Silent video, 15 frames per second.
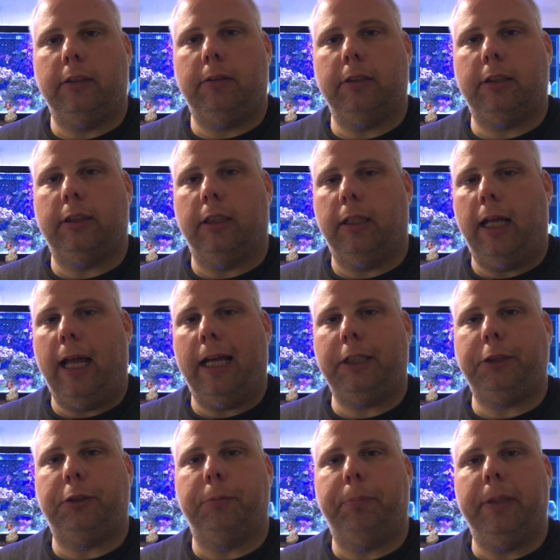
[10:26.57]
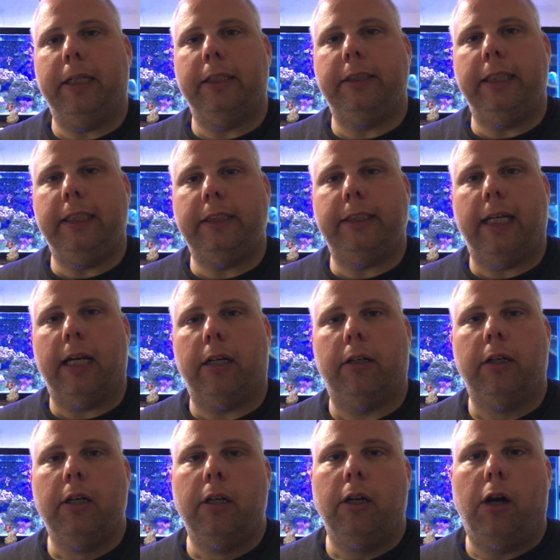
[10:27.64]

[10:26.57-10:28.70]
just the extra bit of detail